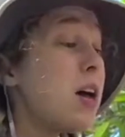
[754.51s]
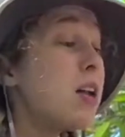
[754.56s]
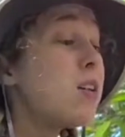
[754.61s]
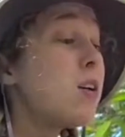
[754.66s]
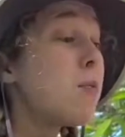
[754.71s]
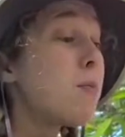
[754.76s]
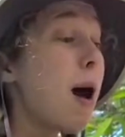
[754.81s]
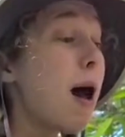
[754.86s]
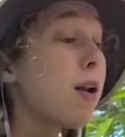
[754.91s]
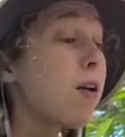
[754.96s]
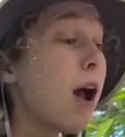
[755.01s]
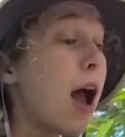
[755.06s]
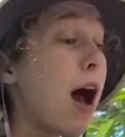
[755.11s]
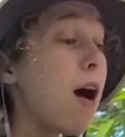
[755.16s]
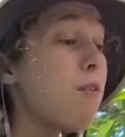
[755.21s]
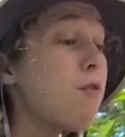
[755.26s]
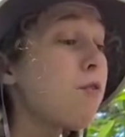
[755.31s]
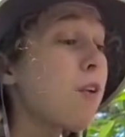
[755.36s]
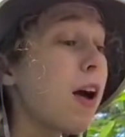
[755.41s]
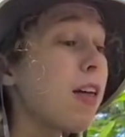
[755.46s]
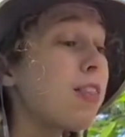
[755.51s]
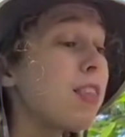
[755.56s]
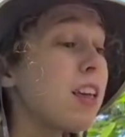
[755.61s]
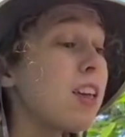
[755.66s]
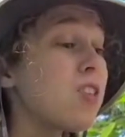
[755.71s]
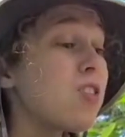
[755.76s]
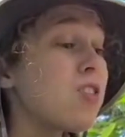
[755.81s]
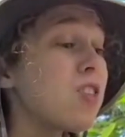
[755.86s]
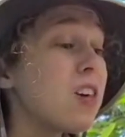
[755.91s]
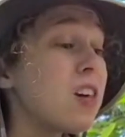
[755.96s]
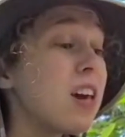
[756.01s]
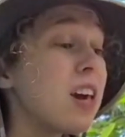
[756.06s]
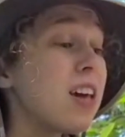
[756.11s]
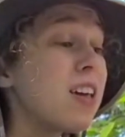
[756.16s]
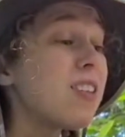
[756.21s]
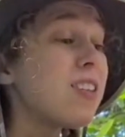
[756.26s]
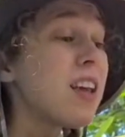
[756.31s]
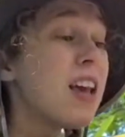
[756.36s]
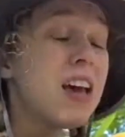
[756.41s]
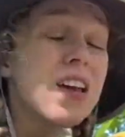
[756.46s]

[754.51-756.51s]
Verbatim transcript: no matter how friendly she is.